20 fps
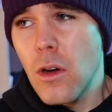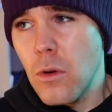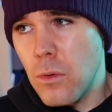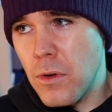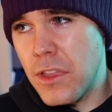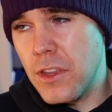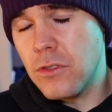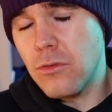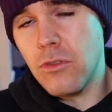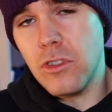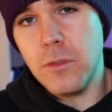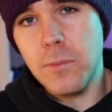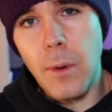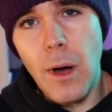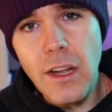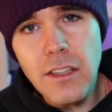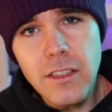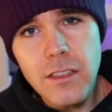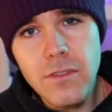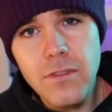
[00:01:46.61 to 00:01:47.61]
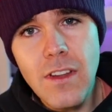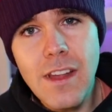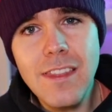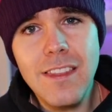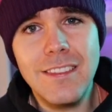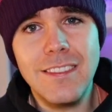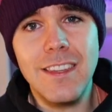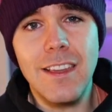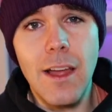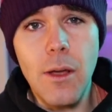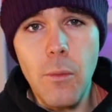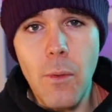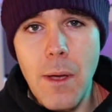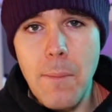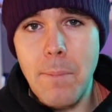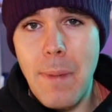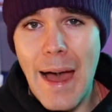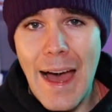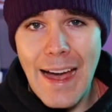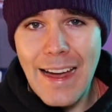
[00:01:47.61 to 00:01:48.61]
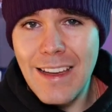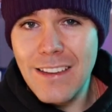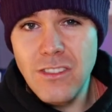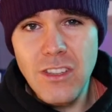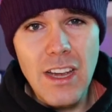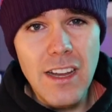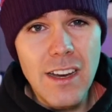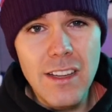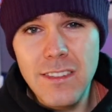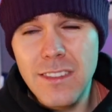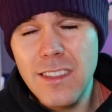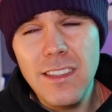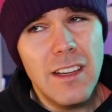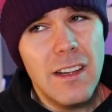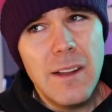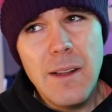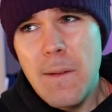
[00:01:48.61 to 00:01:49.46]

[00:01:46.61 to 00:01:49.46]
with its responsiveness, its lightweight package, and its